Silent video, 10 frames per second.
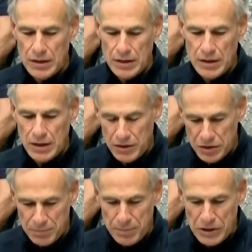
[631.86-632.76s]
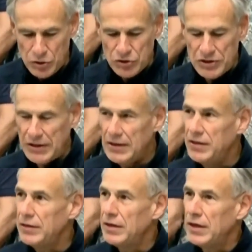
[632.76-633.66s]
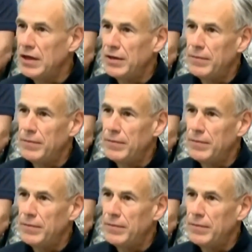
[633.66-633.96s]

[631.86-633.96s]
uh, the PUC uh,